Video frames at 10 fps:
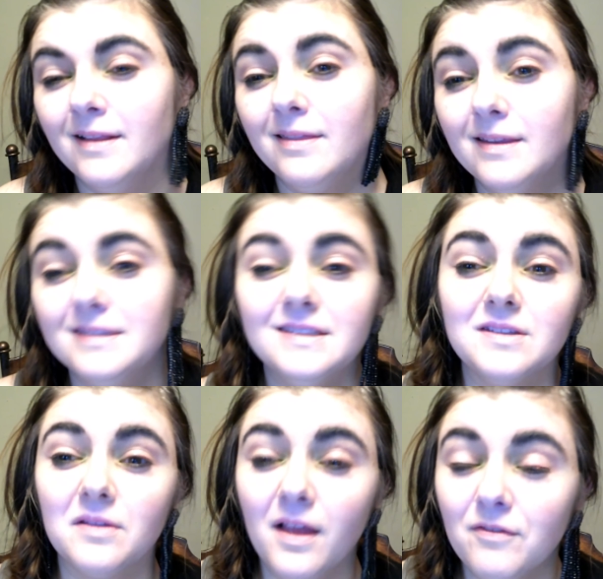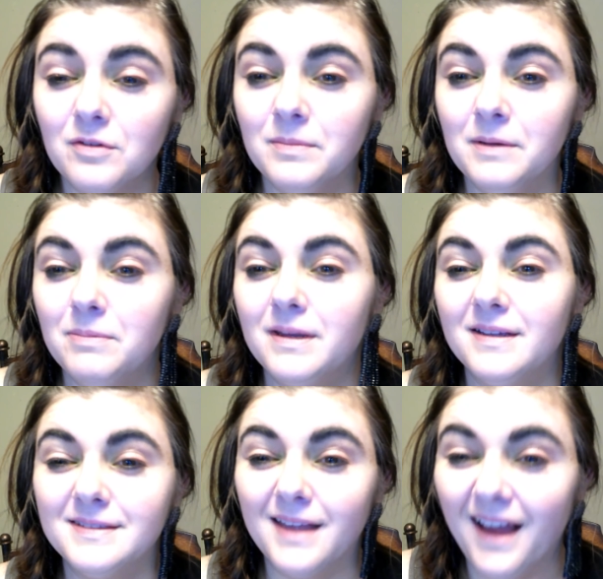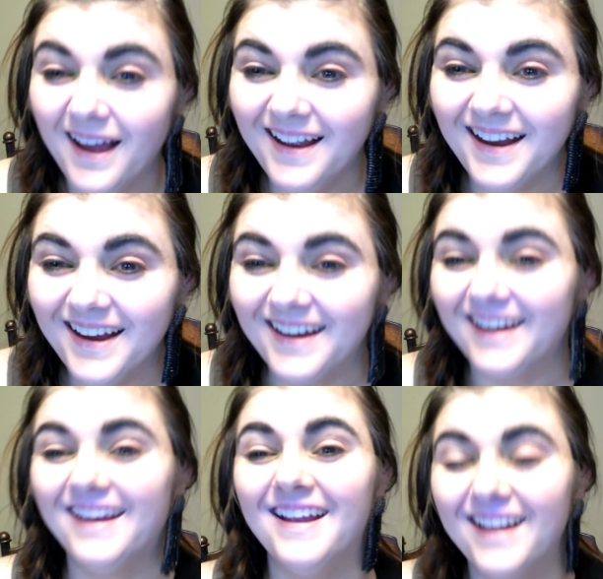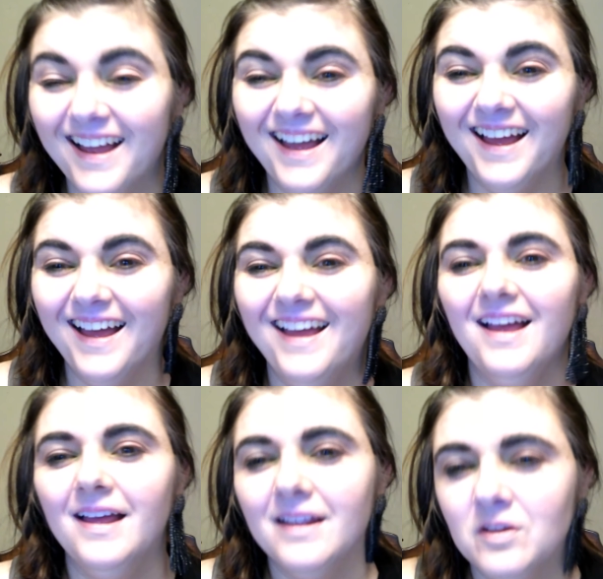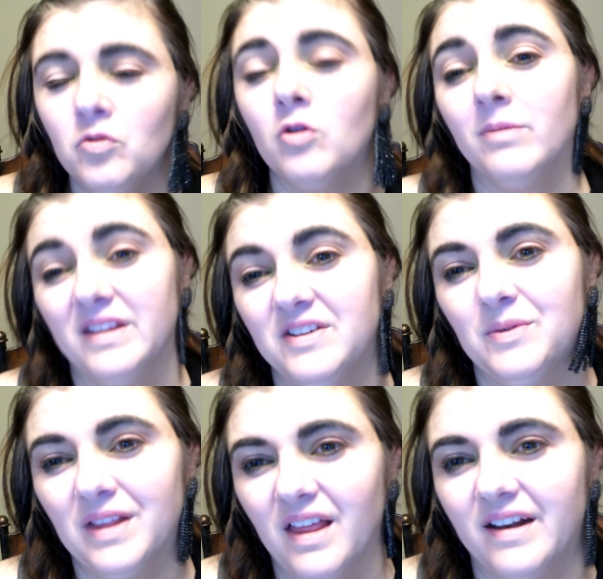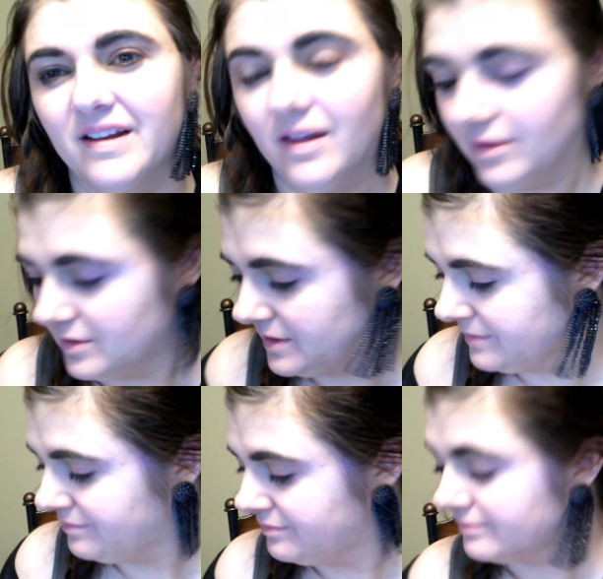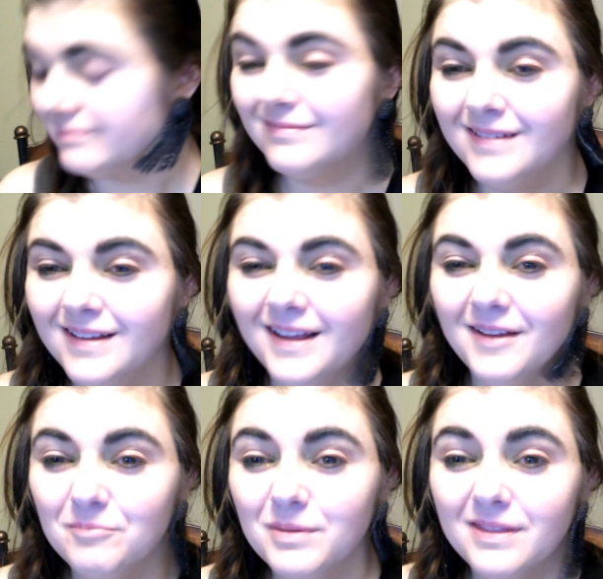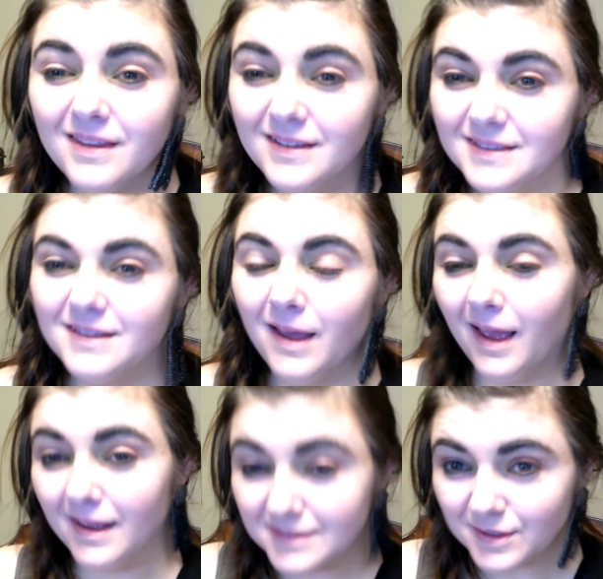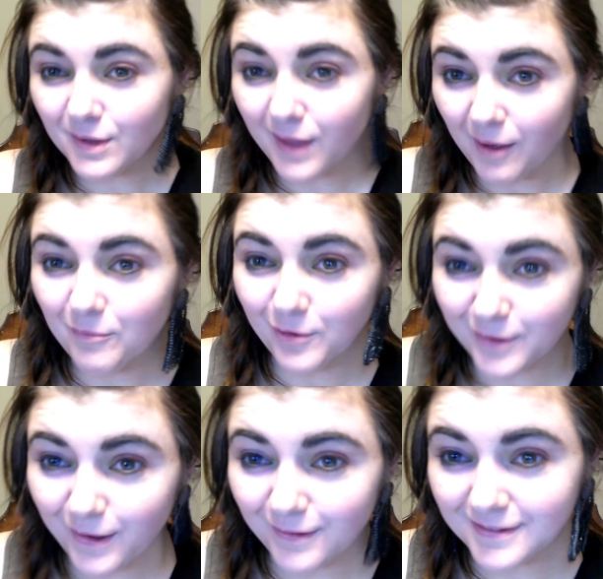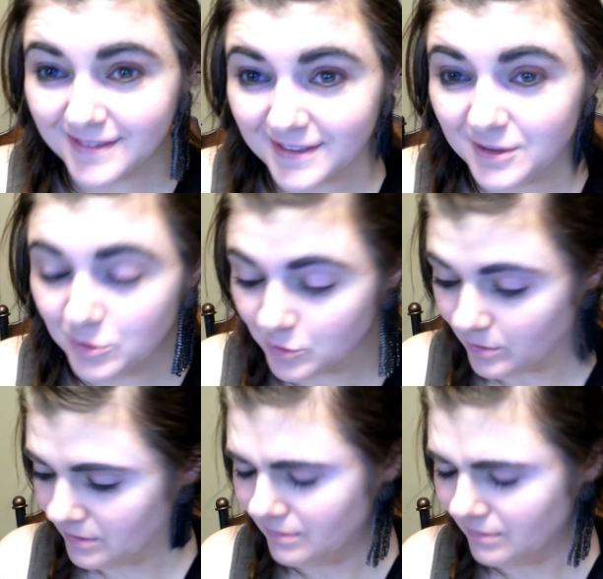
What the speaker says: this is a lot for me because I normally do a lot of colors, but this has a lot more colors than usual.